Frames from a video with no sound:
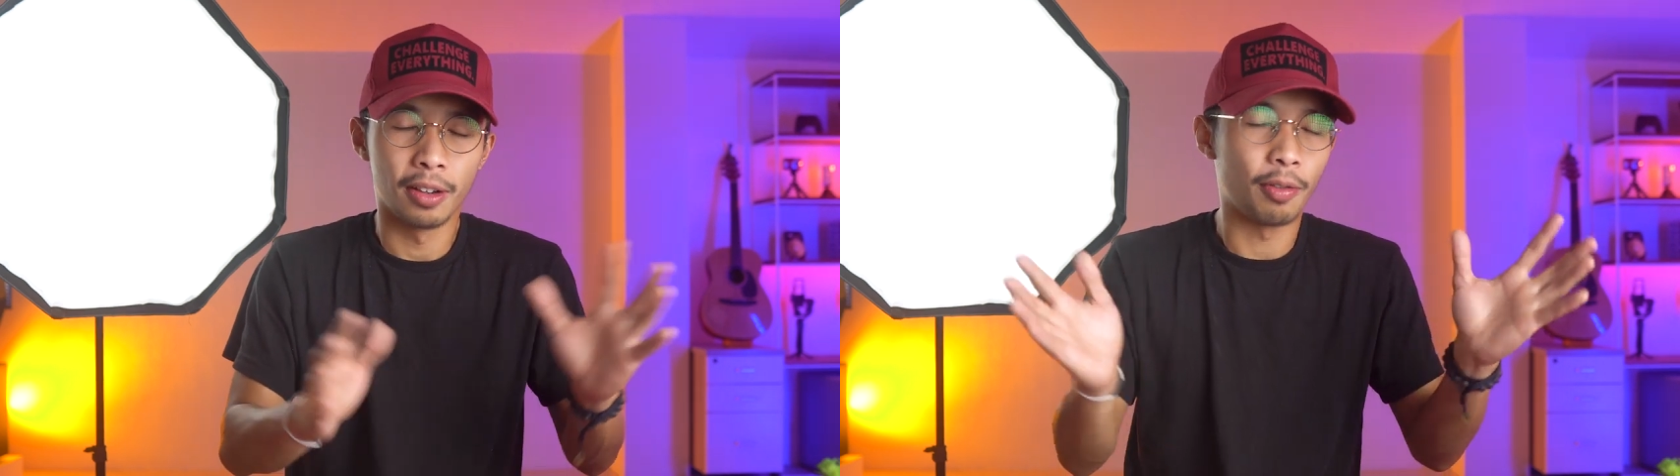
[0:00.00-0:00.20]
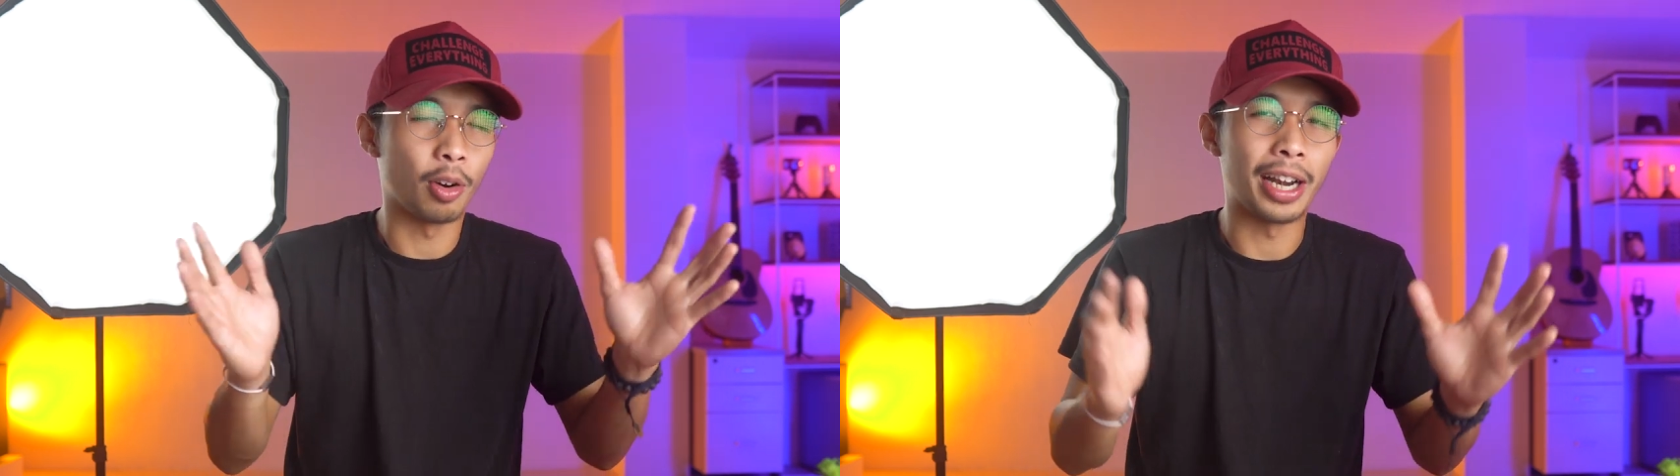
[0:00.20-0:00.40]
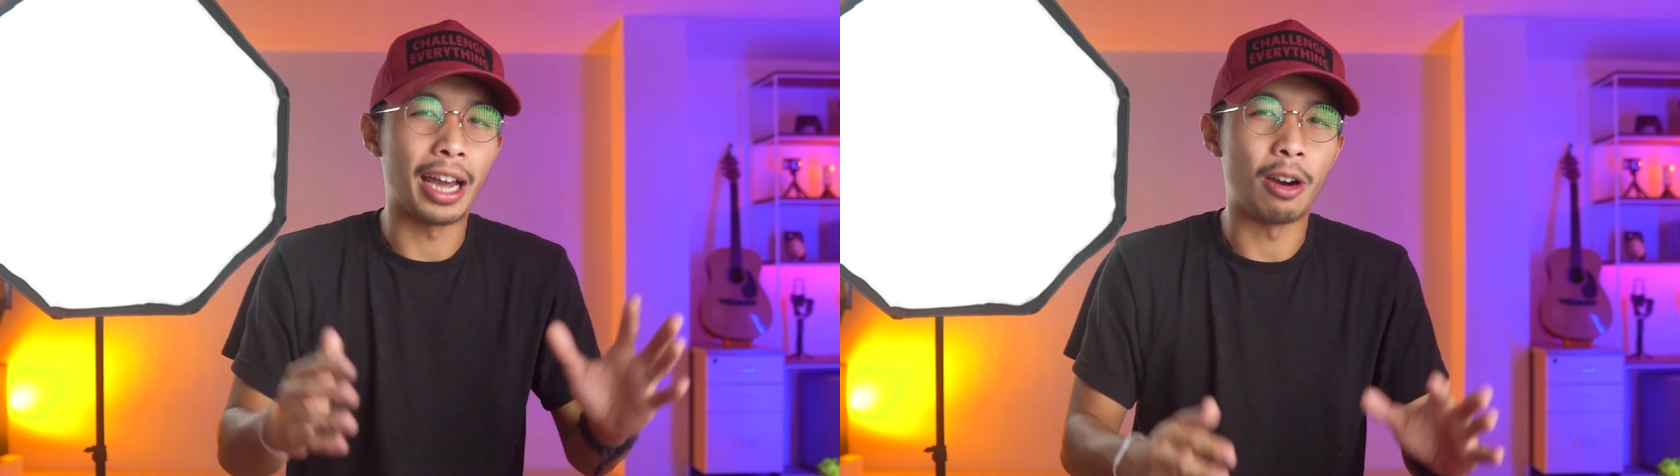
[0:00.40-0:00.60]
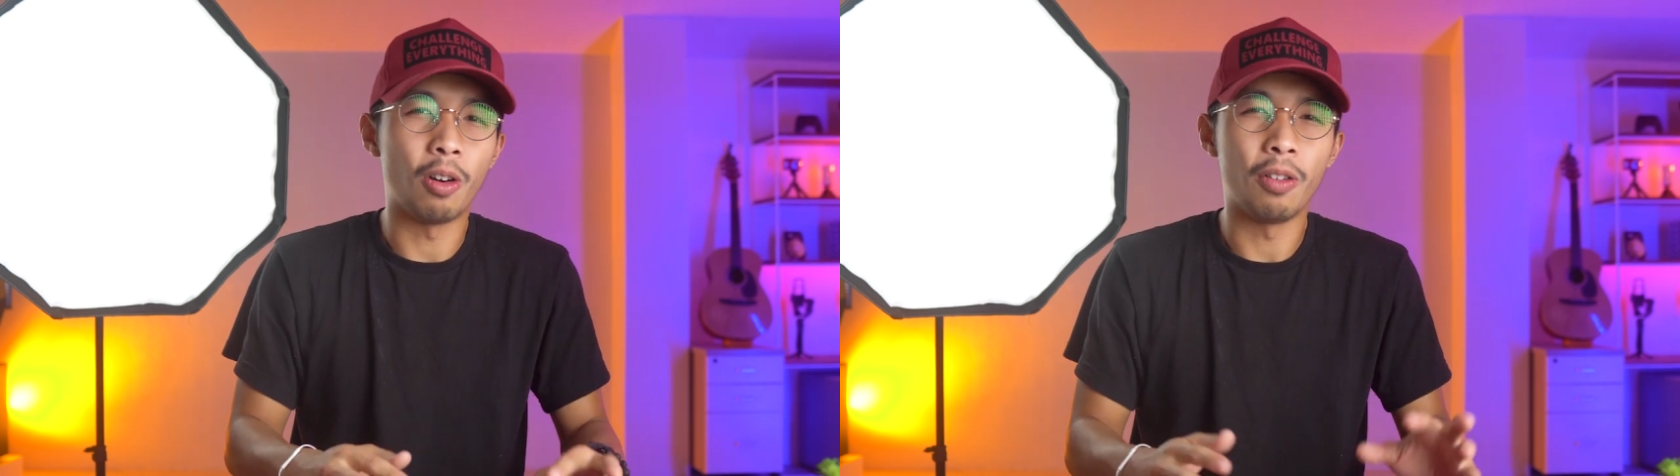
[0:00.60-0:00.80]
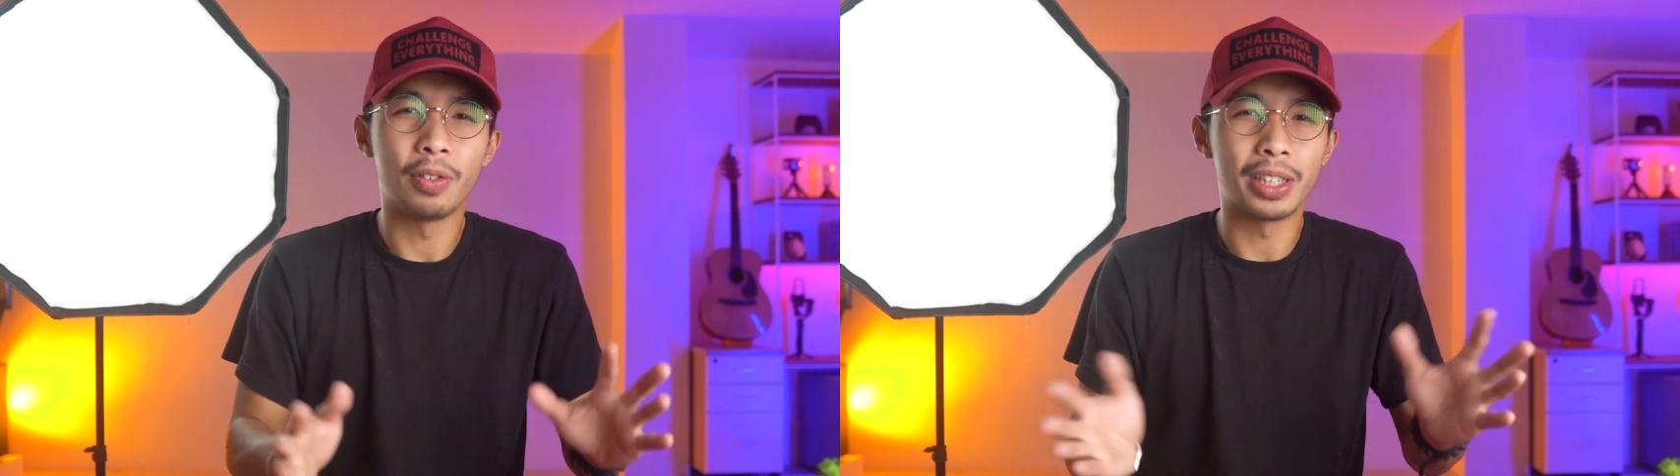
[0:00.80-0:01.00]
For now,
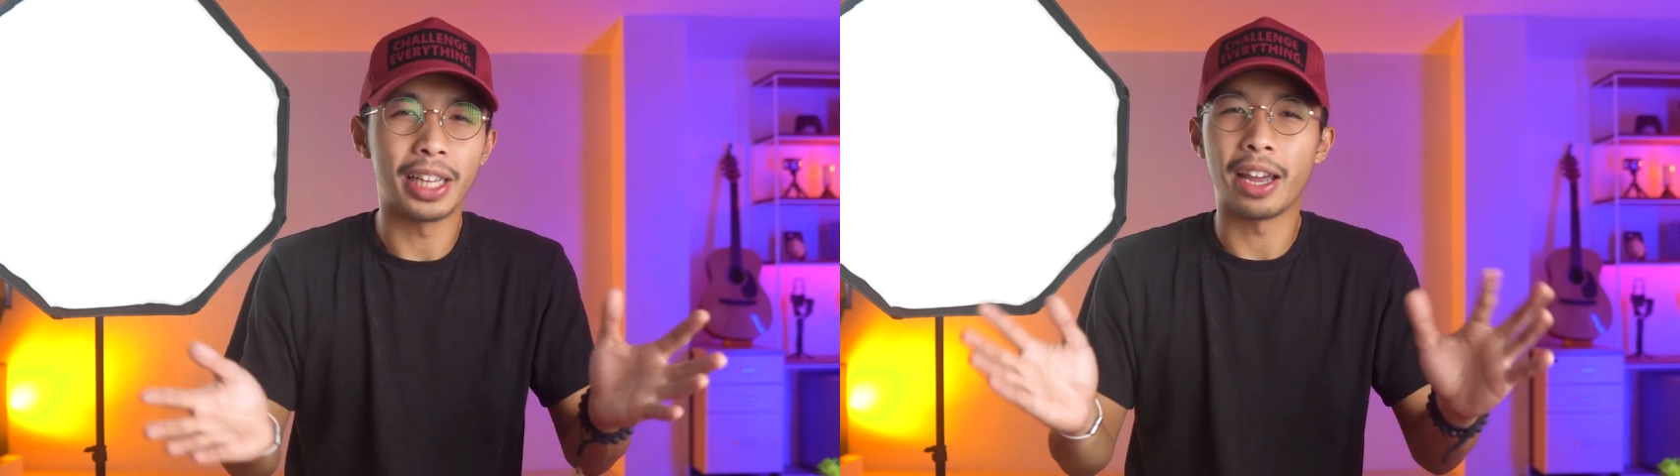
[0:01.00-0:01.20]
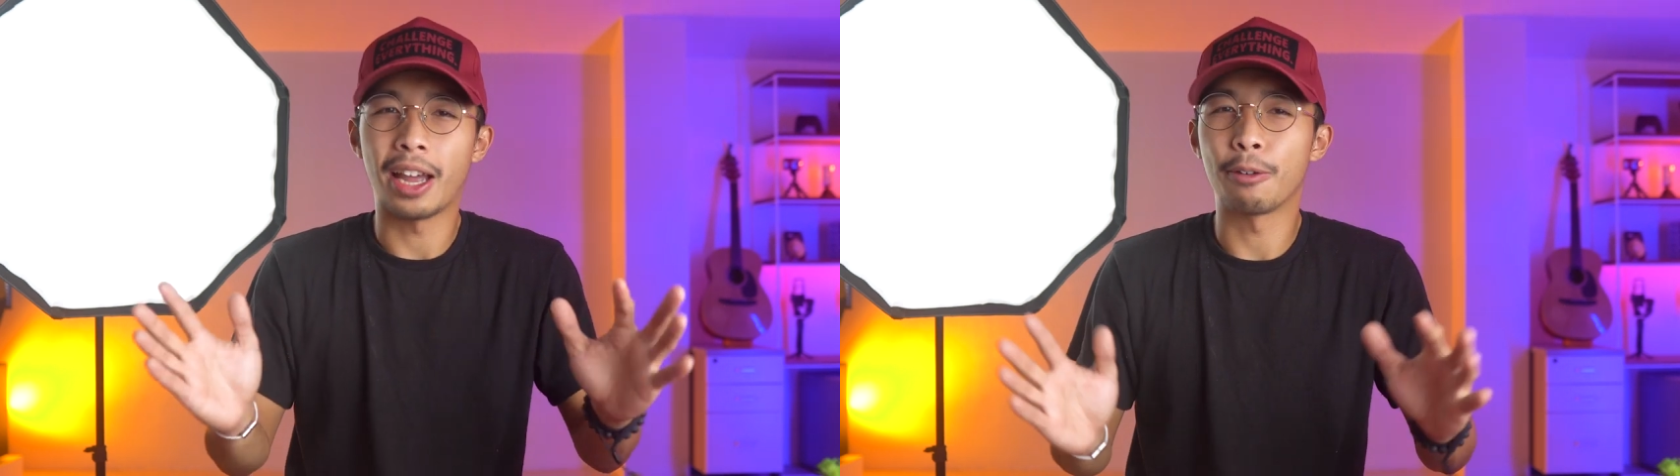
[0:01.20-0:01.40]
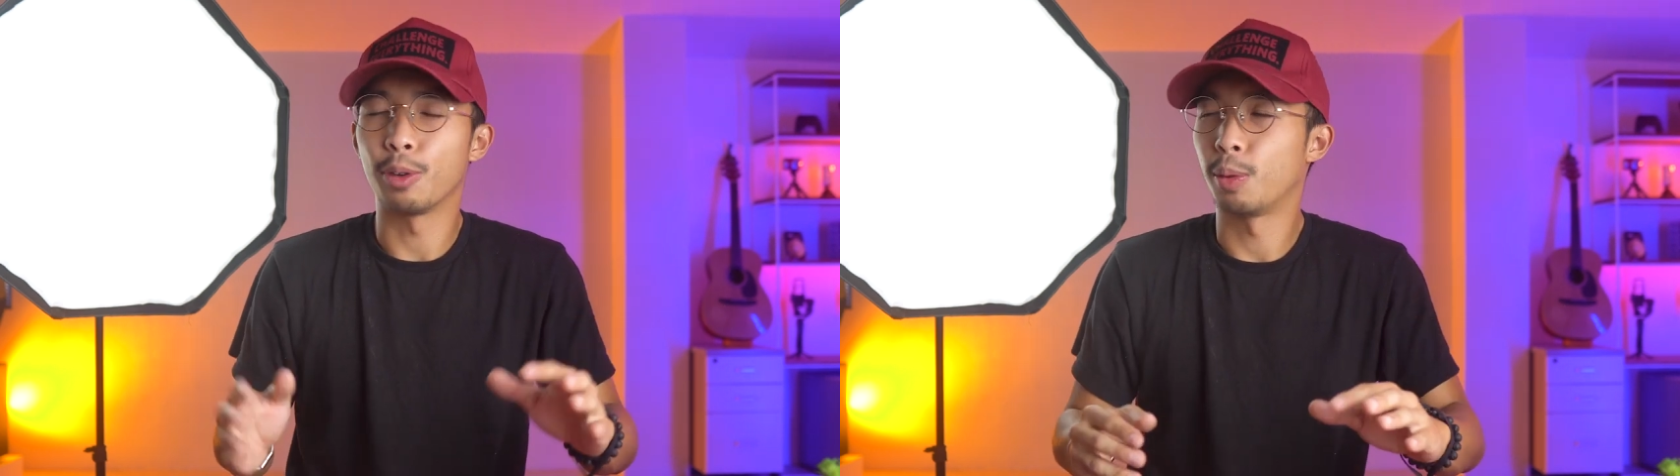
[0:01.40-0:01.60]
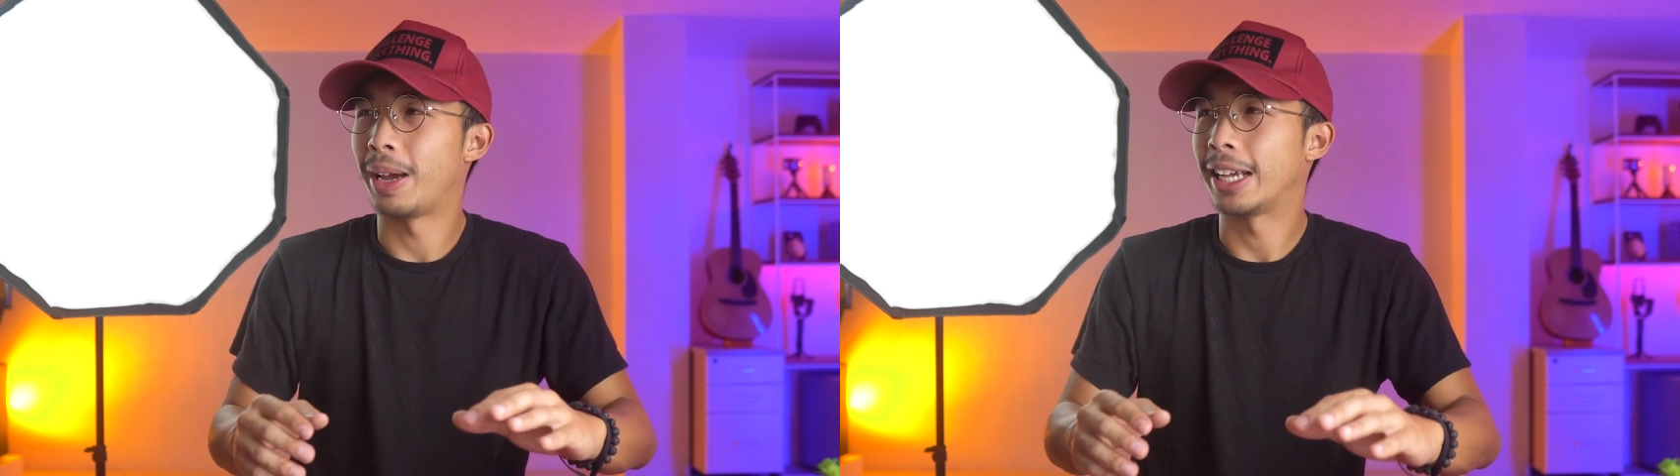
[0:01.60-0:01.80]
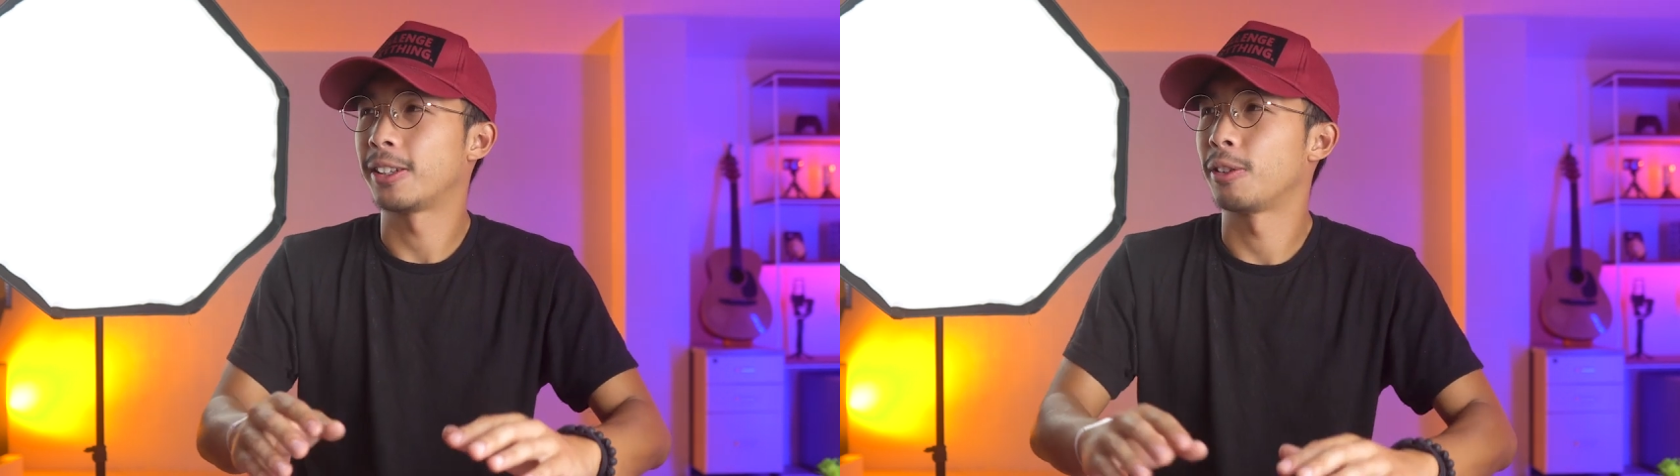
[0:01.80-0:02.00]
hopefully I, I will
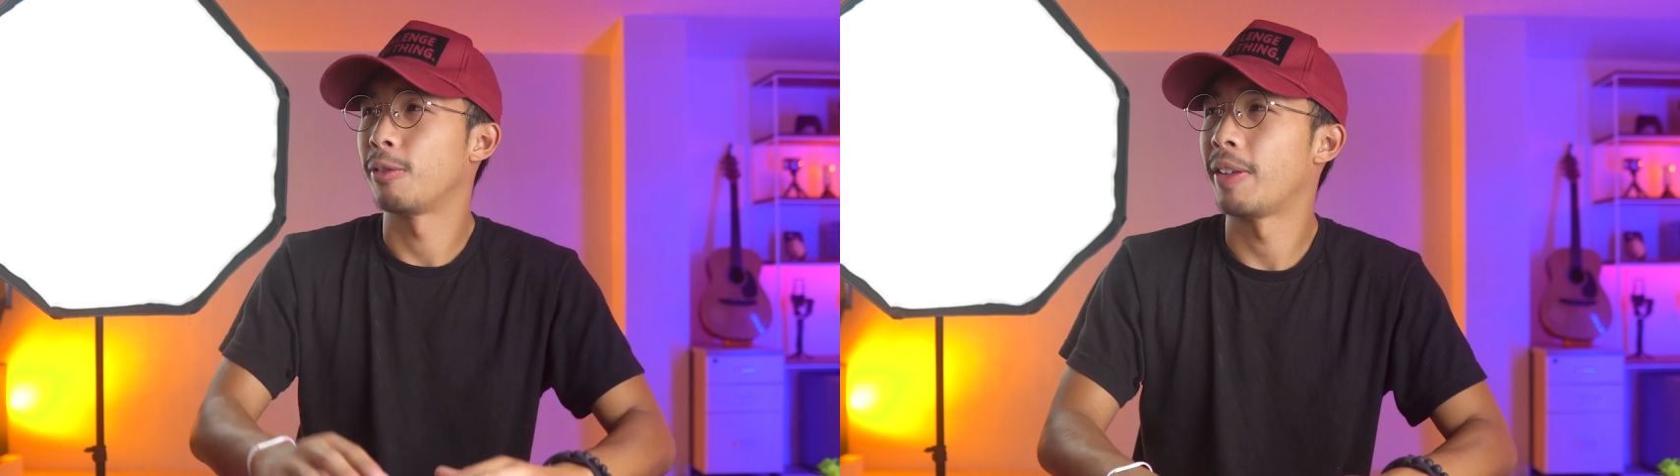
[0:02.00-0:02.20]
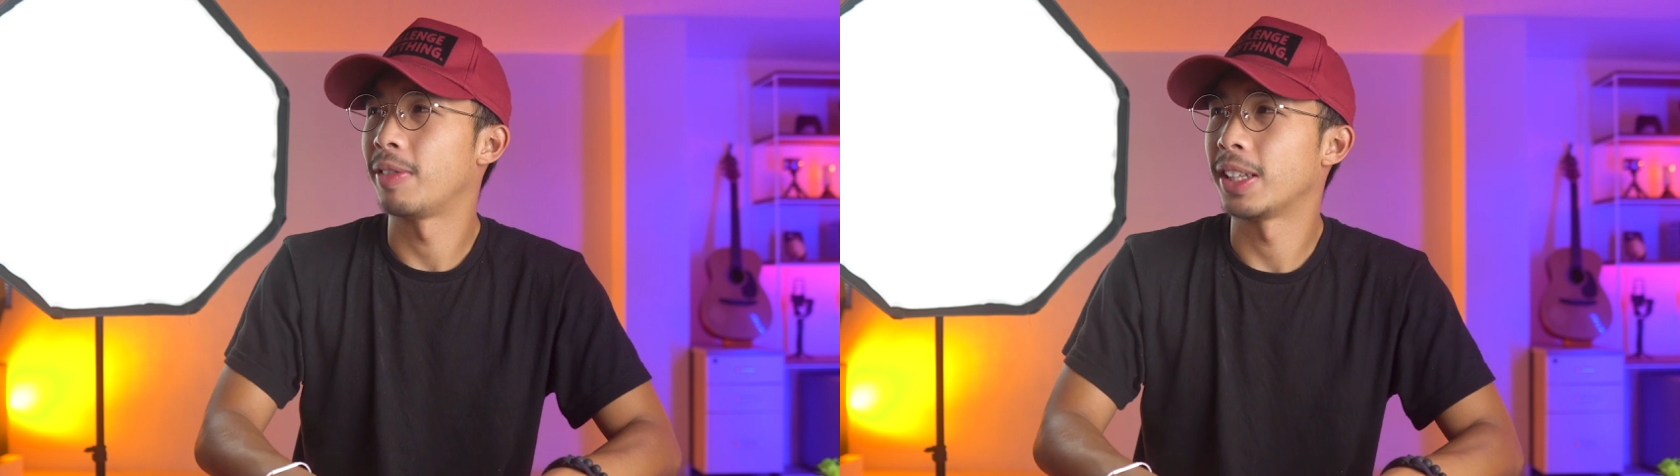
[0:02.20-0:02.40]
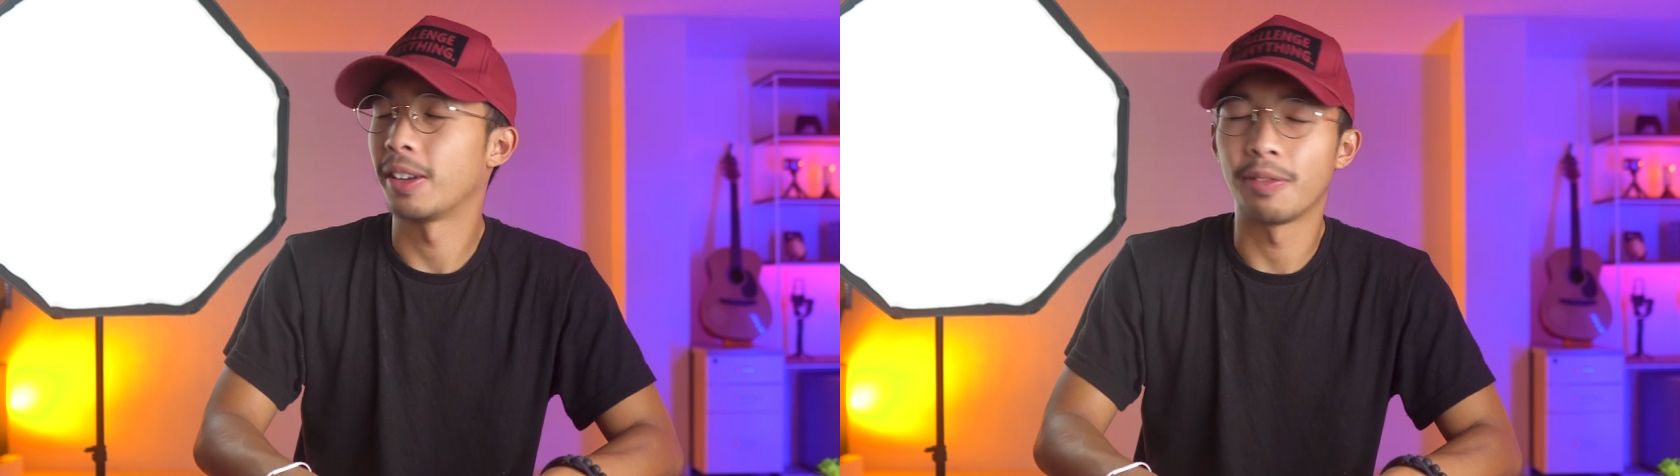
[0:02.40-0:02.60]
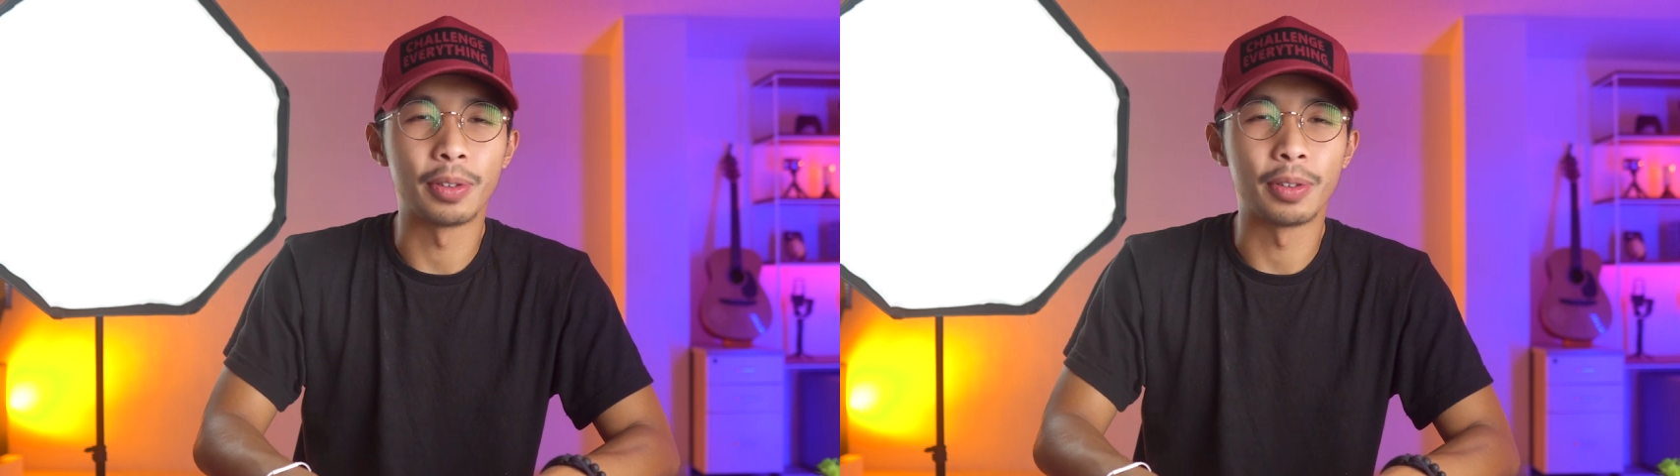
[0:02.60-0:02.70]
master Revit in the